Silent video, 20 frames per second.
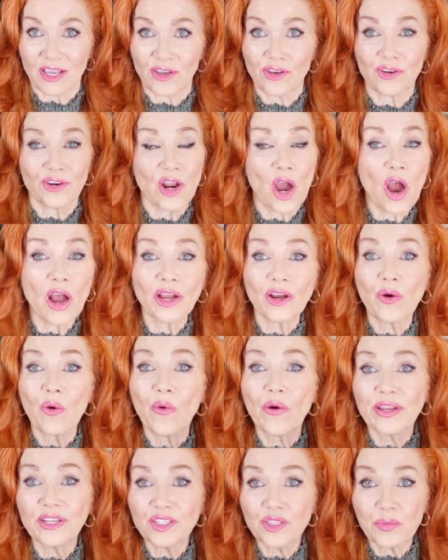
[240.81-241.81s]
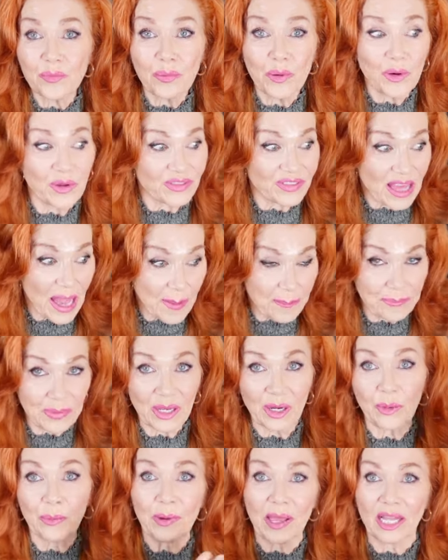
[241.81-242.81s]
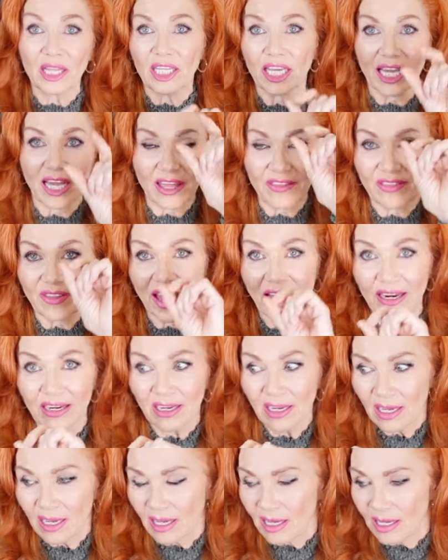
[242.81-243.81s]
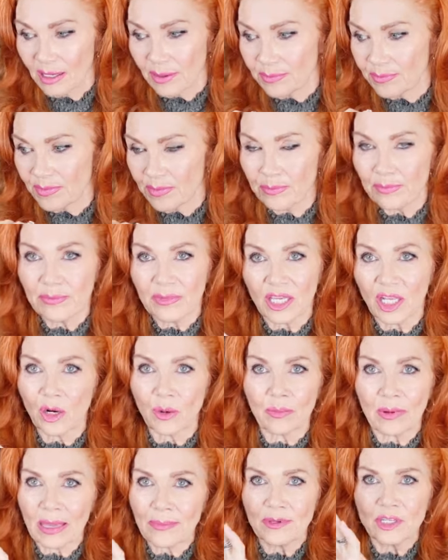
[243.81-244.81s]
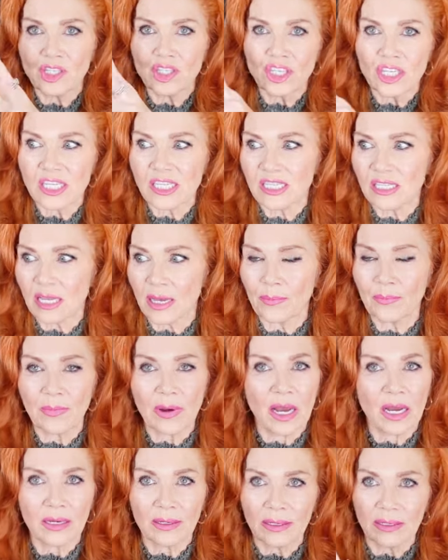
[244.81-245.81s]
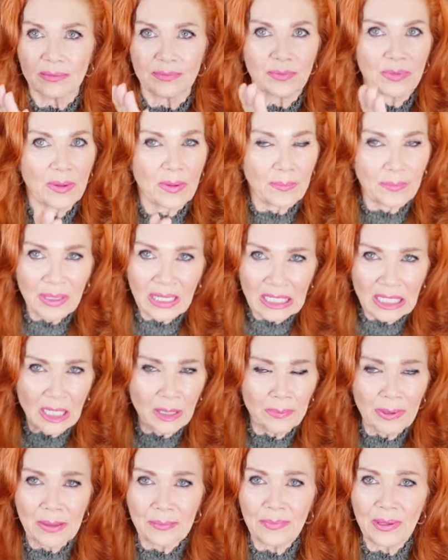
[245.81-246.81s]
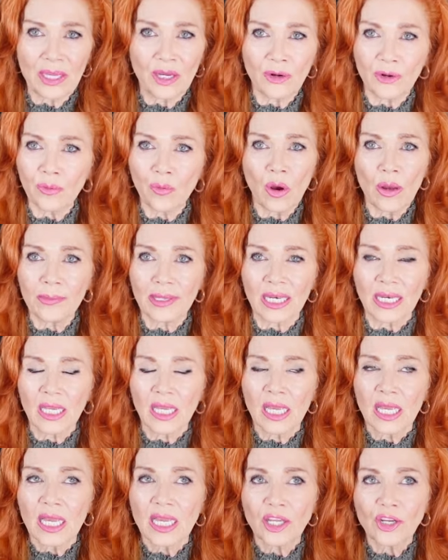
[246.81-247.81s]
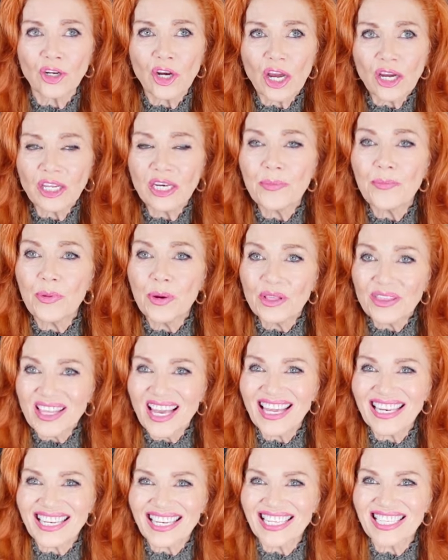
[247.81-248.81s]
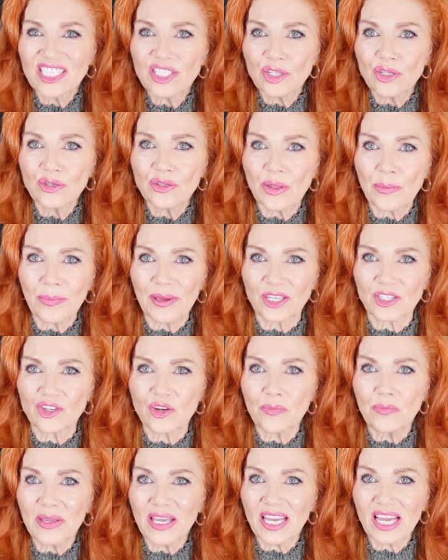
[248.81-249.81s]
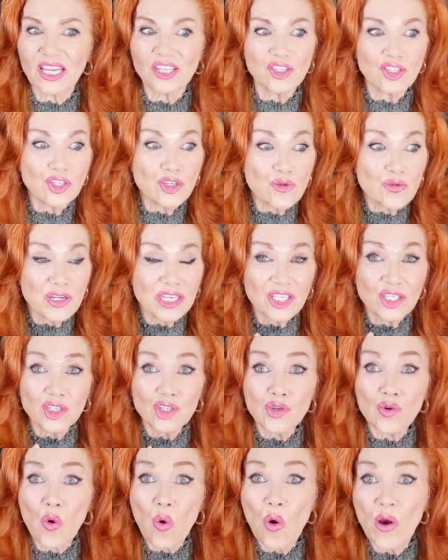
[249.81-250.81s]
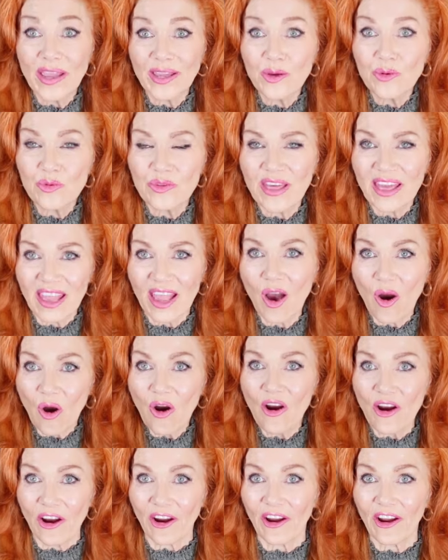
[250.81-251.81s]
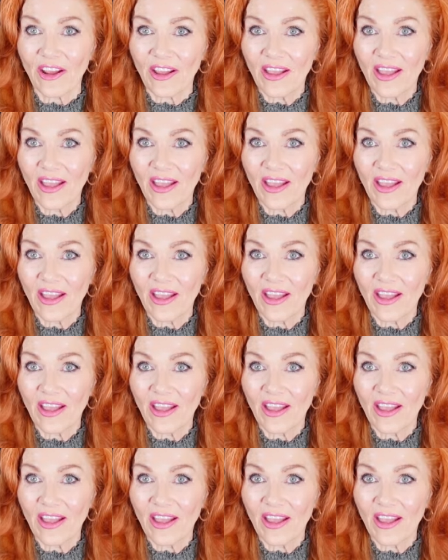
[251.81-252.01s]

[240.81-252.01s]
You're not going to put that beer belly and that, you know, maybe she's a, a, a little bit bigger woman. You're not going to put that into the picture because you enjoy who they are.